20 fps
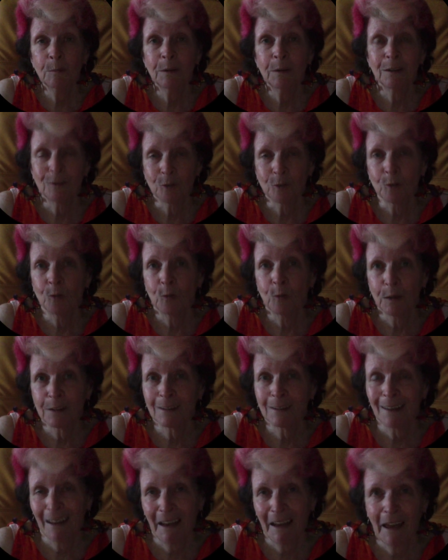is always
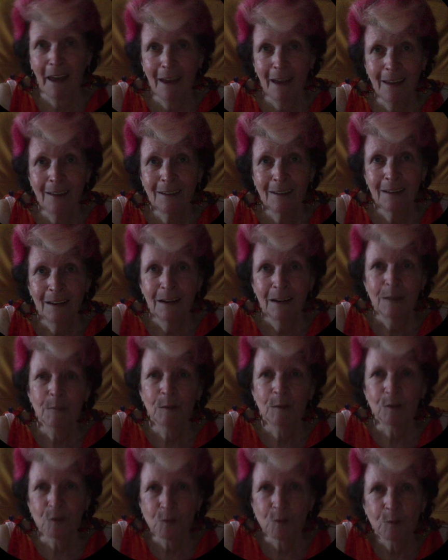at hand,
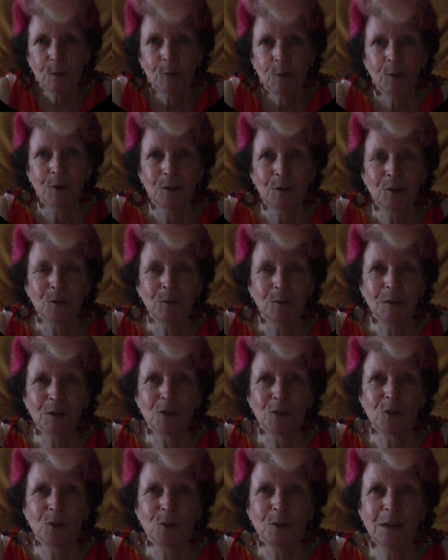because we want you to
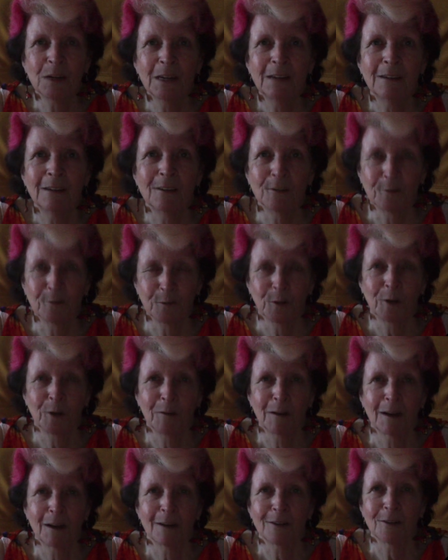enjoy your floral
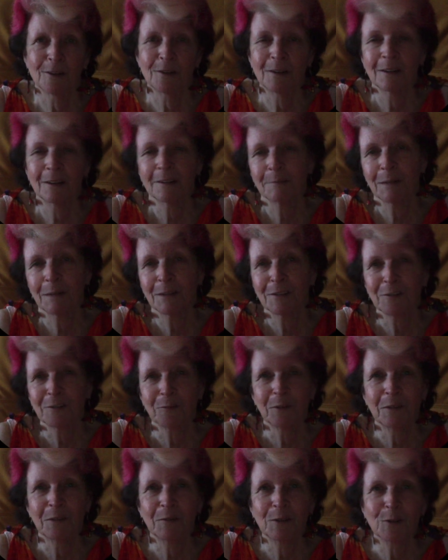art journey as much as
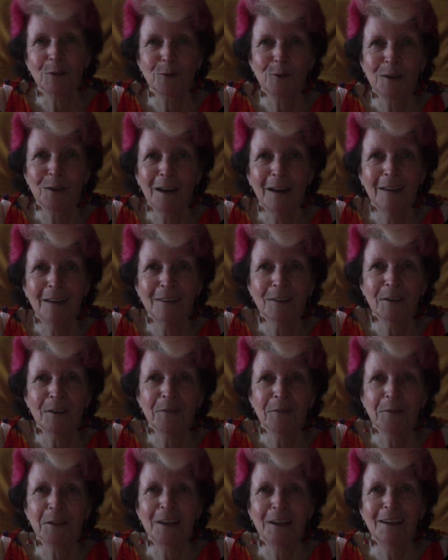we've enjoyed ours over
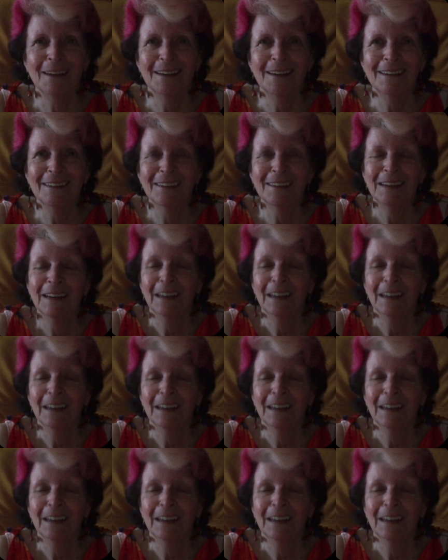the years.